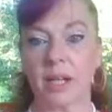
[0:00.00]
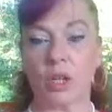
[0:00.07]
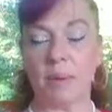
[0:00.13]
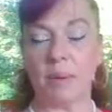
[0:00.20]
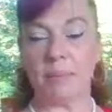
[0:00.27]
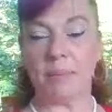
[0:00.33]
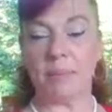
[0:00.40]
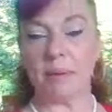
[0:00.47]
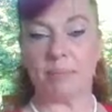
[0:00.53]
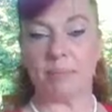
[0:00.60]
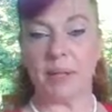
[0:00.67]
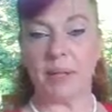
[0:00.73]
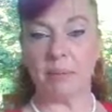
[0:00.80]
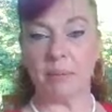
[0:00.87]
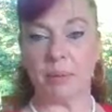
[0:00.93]
You can be
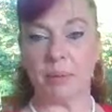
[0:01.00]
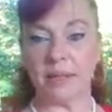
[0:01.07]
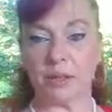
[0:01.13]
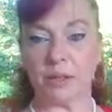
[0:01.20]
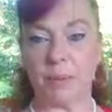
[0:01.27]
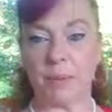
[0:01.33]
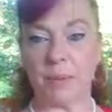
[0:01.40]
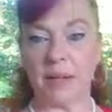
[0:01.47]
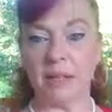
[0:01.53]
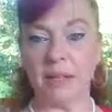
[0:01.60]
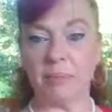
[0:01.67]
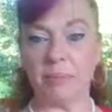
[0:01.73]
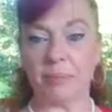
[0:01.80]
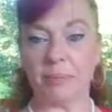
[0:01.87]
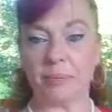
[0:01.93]
being put in the
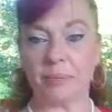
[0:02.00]
spotlight.